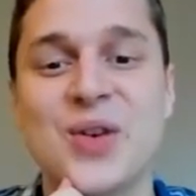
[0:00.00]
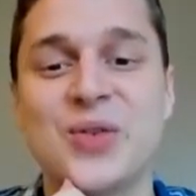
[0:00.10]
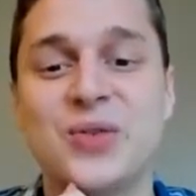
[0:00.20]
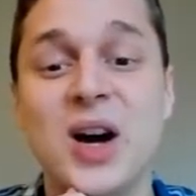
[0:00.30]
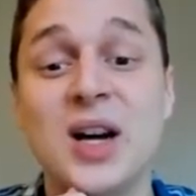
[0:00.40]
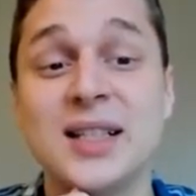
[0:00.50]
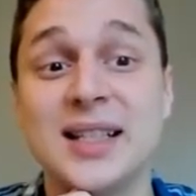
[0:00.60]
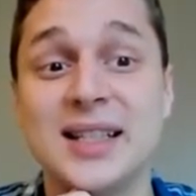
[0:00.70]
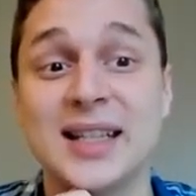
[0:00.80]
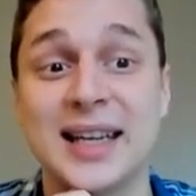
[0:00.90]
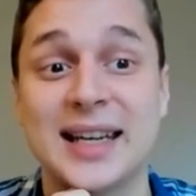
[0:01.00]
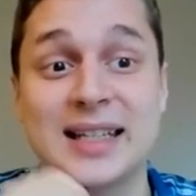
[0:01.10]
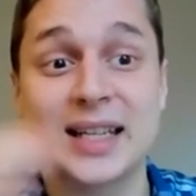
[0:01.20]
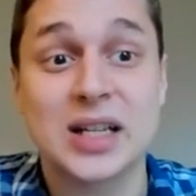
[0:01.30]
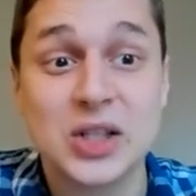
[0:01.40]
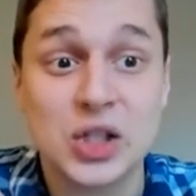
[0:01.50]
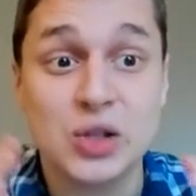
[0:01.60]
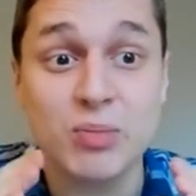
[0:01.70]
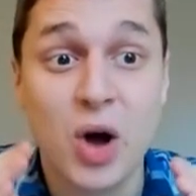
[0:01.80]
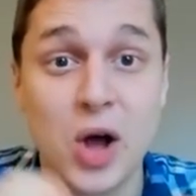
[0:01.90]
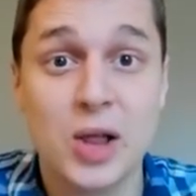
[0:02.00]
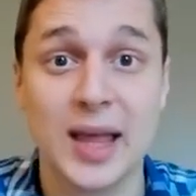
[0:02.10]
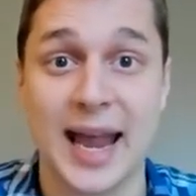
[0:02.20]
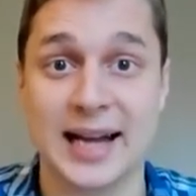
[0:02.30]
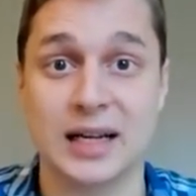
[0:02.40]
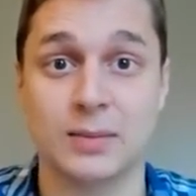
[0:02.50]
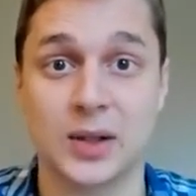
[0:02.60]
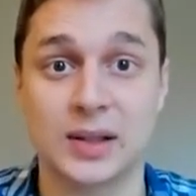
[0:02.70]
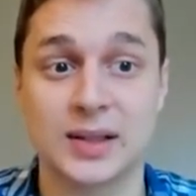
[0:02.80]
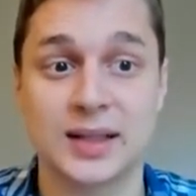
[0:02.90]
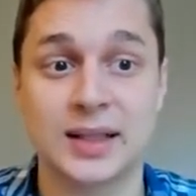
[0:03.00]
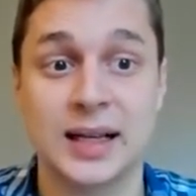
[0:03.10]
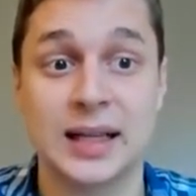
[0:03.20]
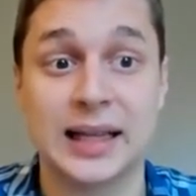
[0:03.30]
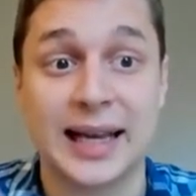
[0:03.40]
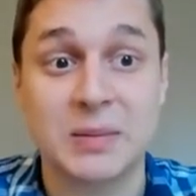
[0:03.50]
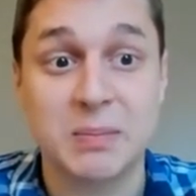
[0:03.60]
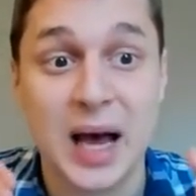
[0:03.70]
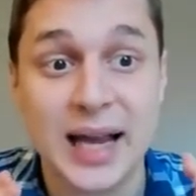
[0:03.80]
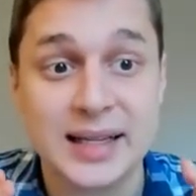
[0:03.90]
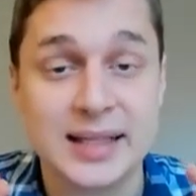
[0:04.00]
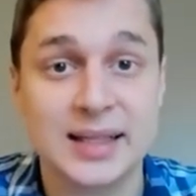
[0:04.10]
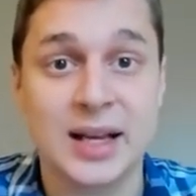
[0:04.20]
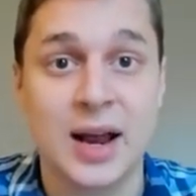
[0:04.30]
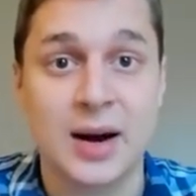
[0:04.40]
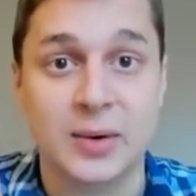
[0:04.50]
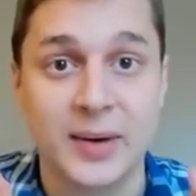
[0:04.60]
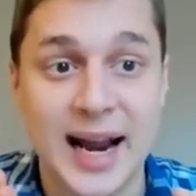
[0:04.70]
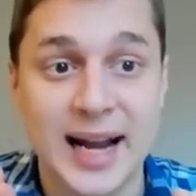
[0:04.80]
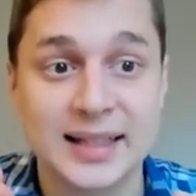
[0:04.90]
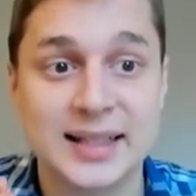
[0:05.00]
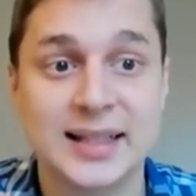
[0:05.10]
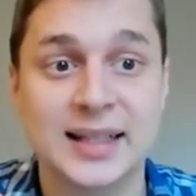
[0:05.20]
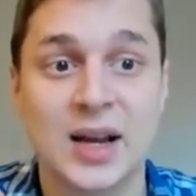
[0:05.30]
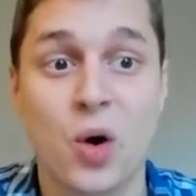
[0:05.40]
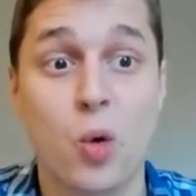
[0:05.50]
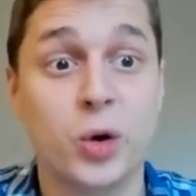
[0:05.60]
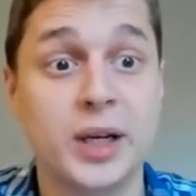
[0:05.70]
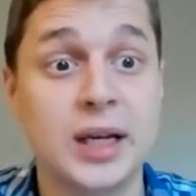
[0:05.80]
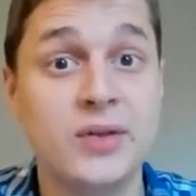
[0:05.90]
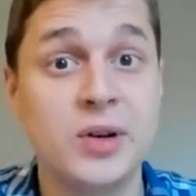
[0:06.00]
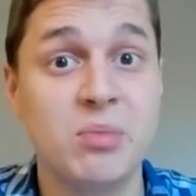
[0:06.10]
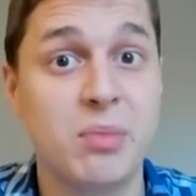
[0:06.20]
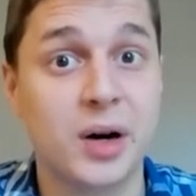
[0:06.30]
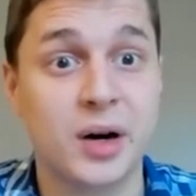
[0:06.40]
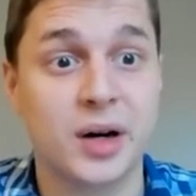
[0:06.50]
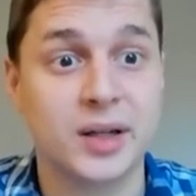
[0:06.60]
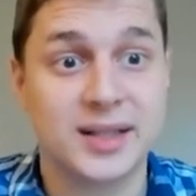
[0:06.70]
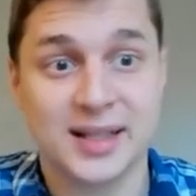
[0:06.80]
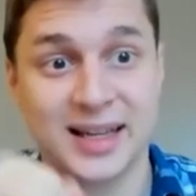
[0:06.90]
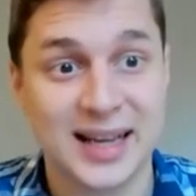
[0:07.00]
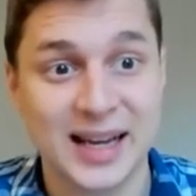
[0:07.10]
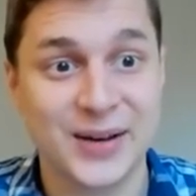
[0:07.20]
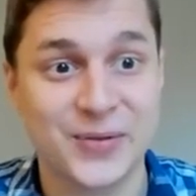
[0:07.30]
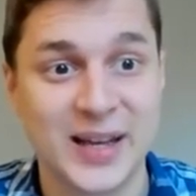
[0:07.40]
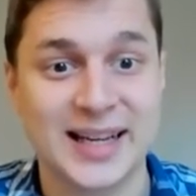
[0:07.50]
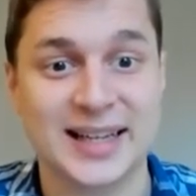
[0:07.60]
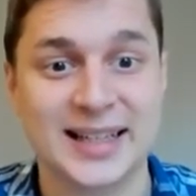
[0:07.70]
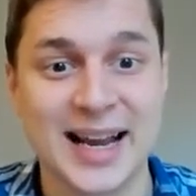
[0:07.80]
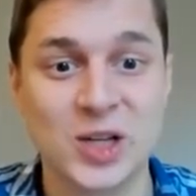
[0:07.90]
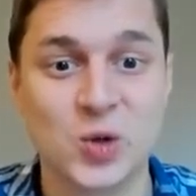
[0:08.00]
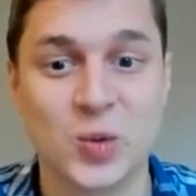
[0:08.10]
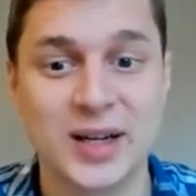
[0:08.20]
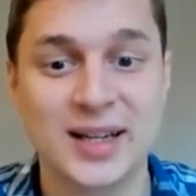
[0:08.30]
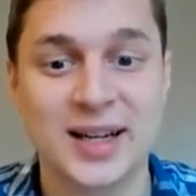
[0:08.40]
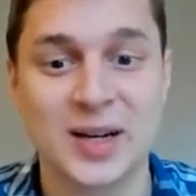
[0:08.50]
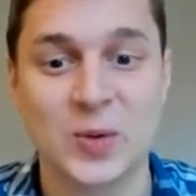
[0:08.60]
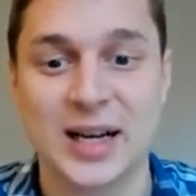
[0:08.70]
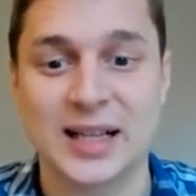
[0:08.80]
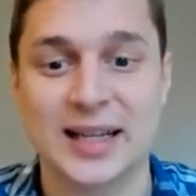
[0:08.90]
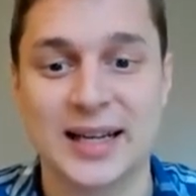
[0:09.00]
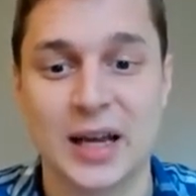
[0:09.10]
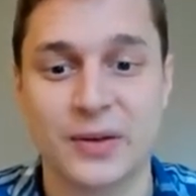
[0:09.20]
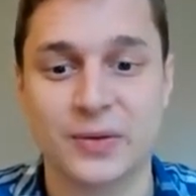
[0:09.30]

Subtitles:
Foxes eat small animals like mice, rats, or even birds if they can catch one quickly enough.